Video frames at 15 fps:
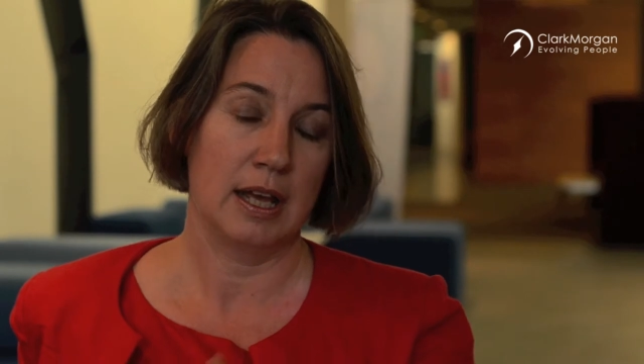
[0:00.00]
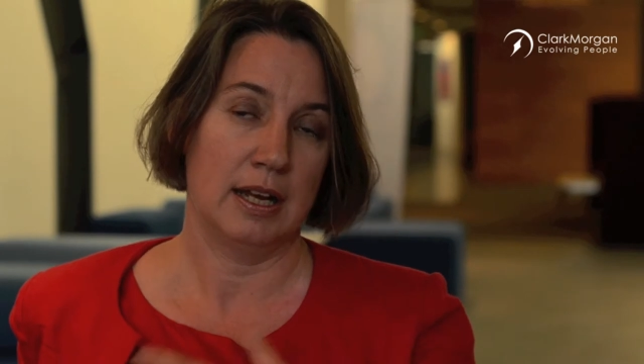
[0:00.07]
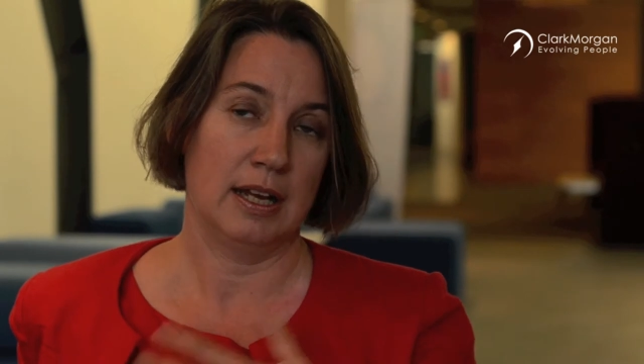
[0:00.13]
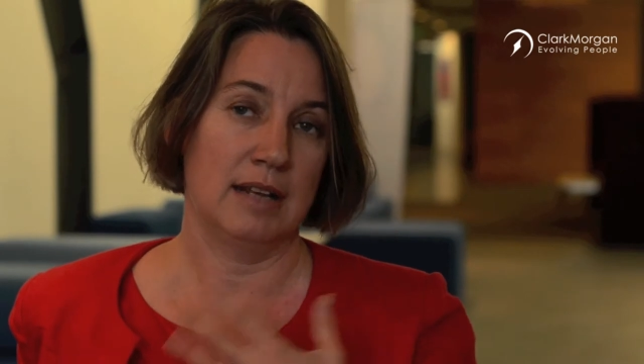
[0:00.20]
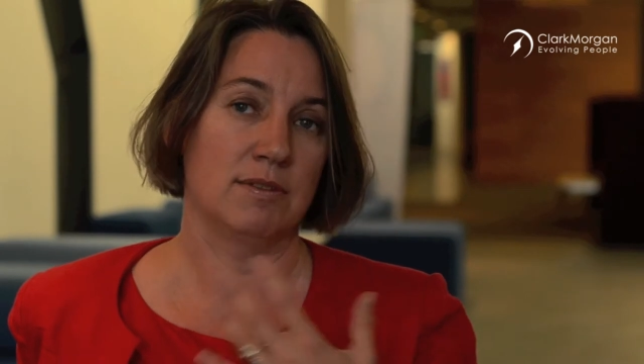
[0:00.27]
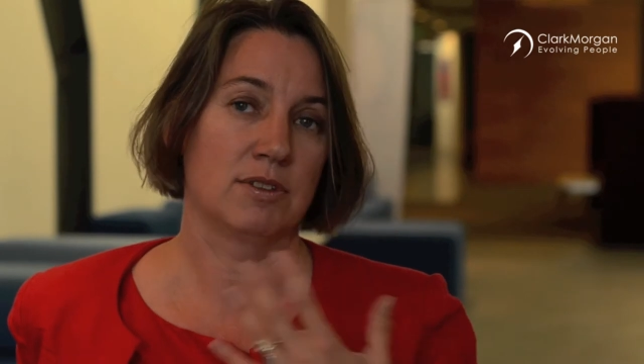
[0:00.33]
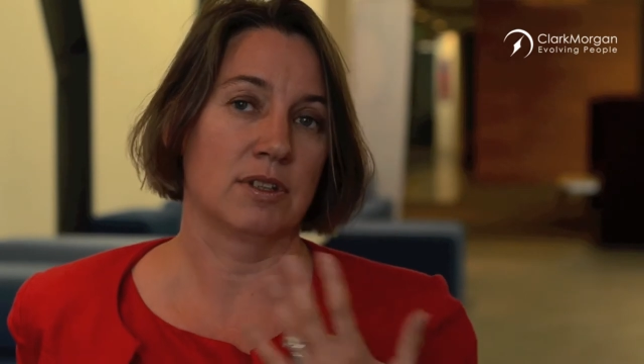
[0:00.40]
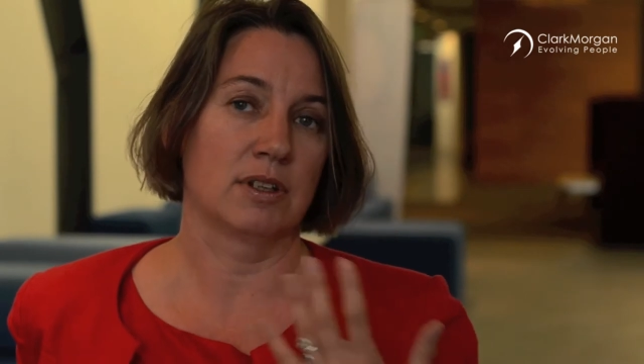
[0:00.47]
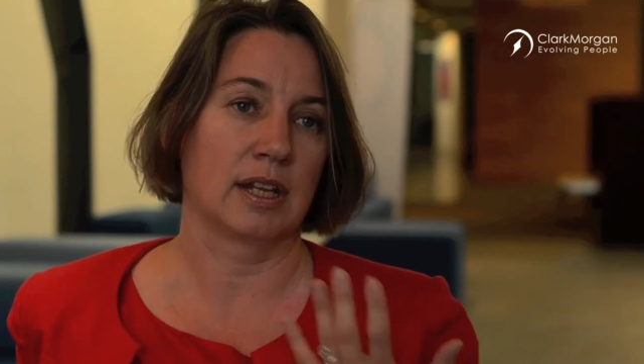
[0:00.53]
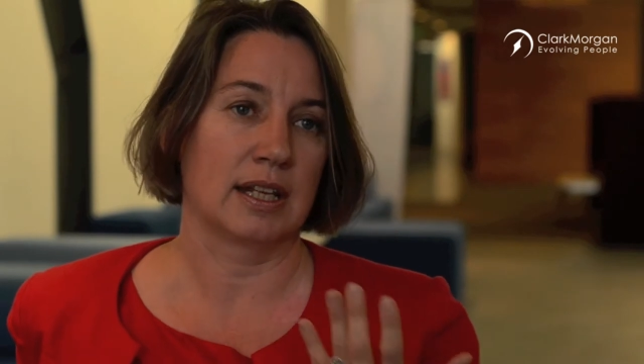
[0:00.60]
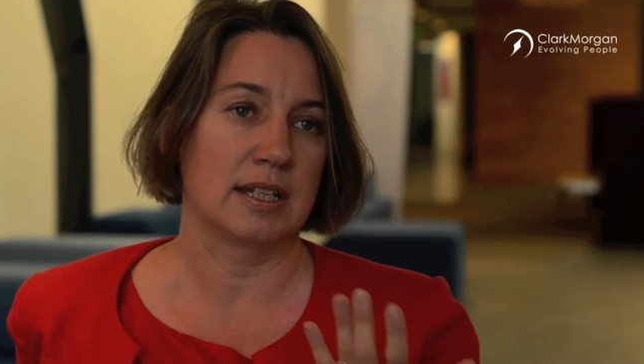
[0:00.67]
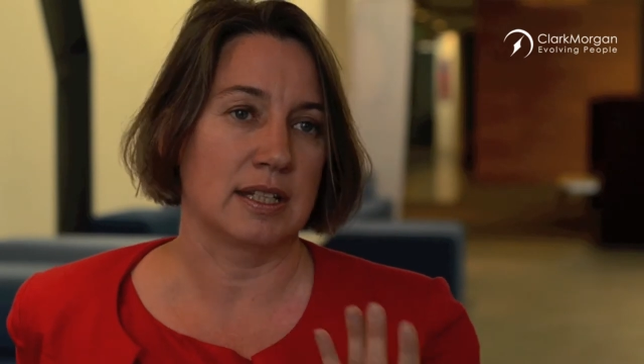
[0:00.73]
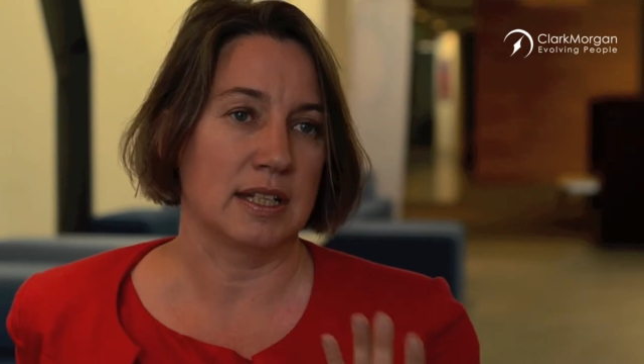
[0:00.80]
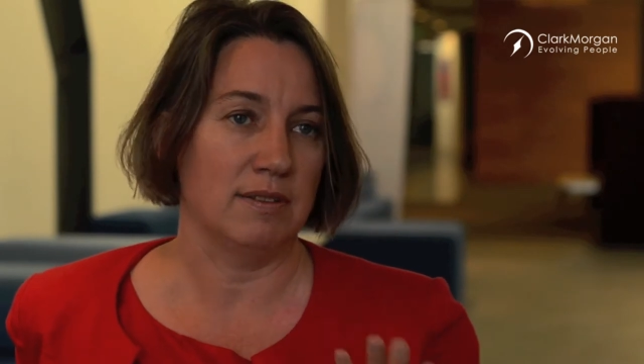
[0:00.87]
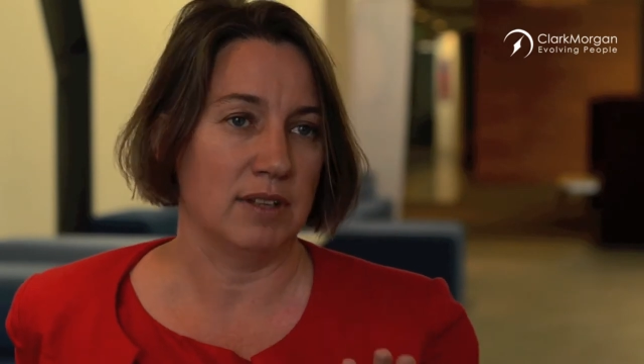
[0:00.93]

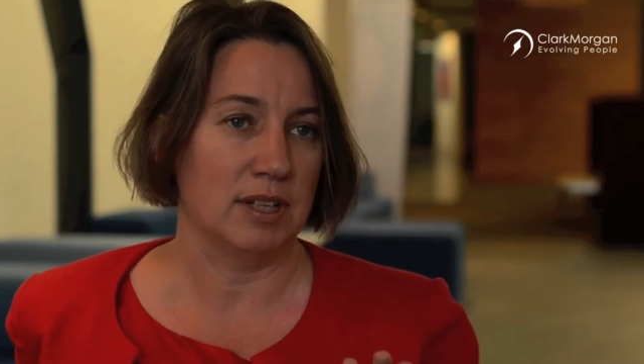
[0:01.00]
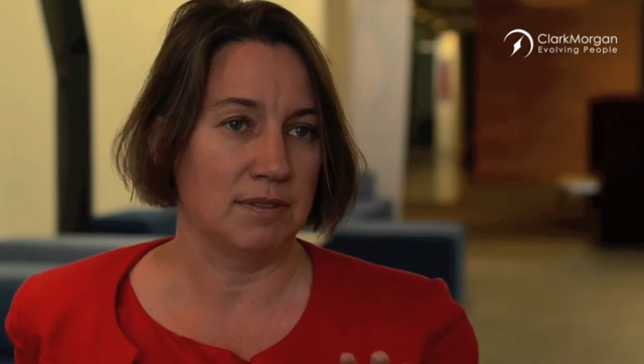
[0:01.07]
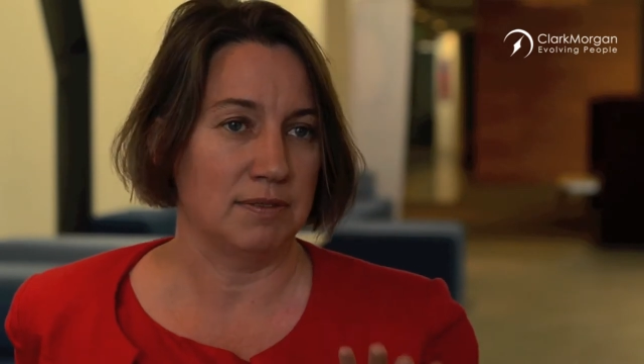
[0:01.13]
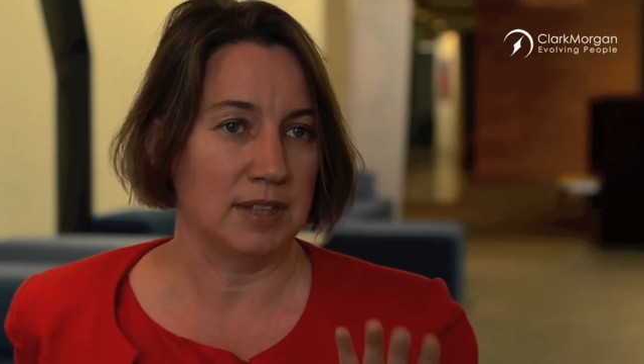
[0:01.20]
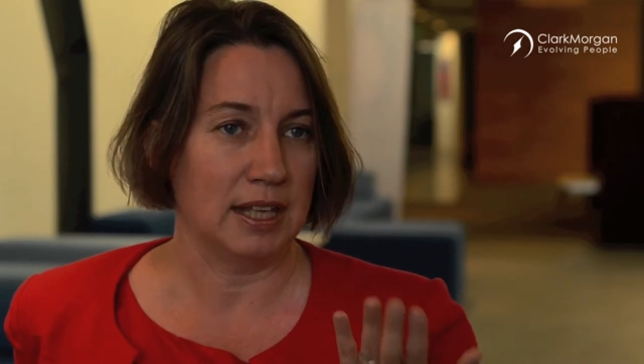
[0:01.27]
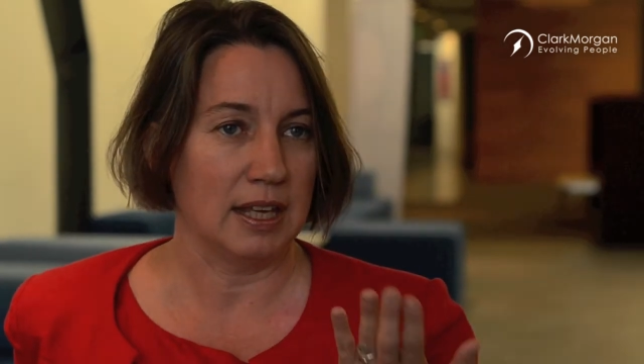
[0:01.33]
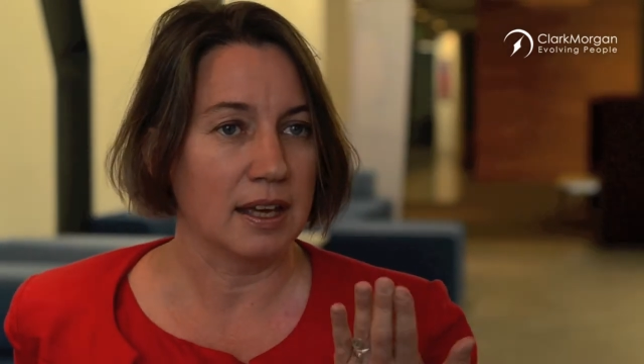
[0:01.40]
Nevertheless, even if they